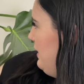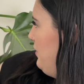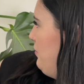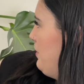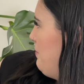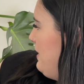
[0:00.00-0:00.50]

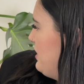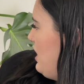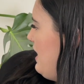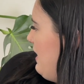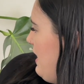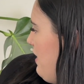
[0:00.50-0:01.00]
with my
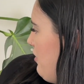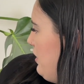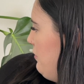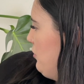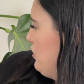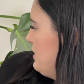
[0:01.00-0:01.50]
giant
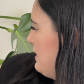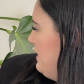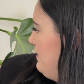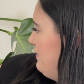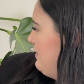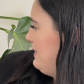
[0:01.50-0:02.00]
aerial roots.
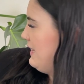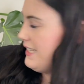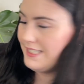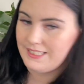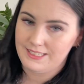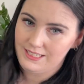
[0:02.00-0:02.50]

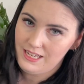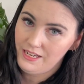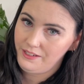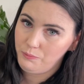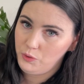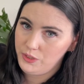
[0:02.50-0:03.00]
This is the kind
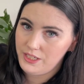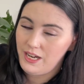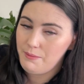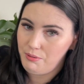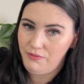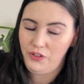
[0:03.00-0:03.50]
of wood I
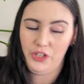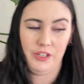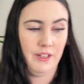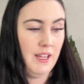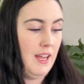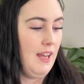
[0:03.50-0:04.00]
prefer.
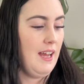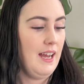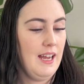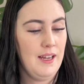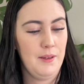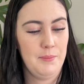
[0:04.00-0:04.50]

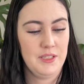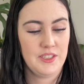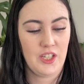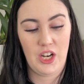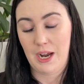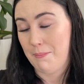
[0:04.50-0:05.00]

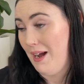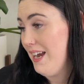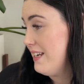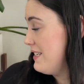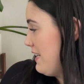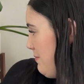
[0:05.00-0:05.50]
So I
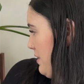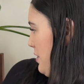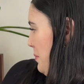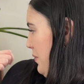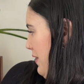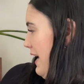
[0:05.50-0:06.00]
might attempt to
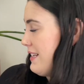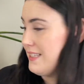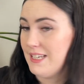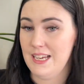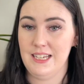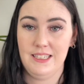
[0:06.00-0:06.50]
put that
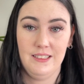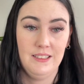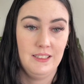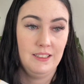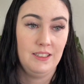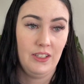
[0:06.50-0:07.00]
stain
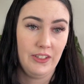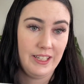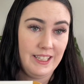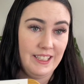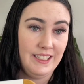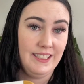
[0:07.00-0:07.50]
on
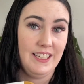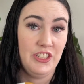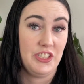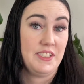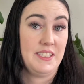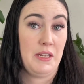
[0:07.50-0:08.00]
here and
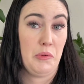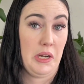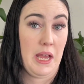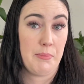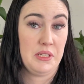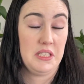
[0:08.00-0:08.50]
just see what
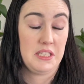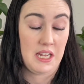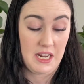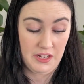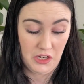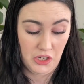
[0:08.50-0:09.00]
happens.
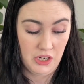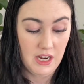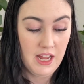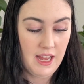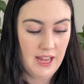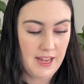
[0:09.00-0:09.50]
I don't know.
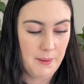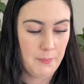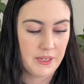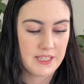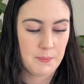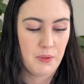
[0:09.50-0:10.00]

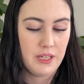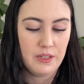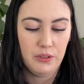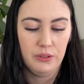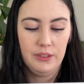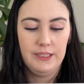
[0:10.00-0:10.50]
But it's a pretty
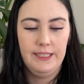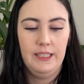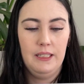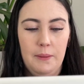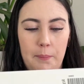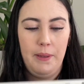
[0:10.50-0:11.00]
cool
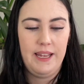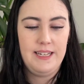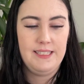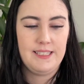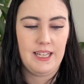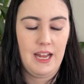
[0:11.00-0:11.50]
little
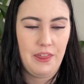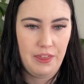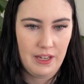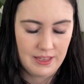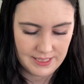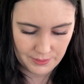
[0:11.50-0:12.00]
piece. I
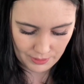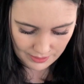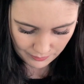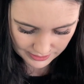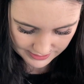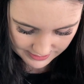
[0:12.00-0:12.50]
think this
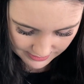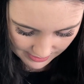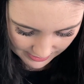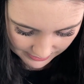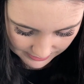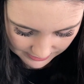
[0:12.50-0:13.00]
one was
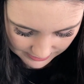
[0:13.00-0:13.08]
like,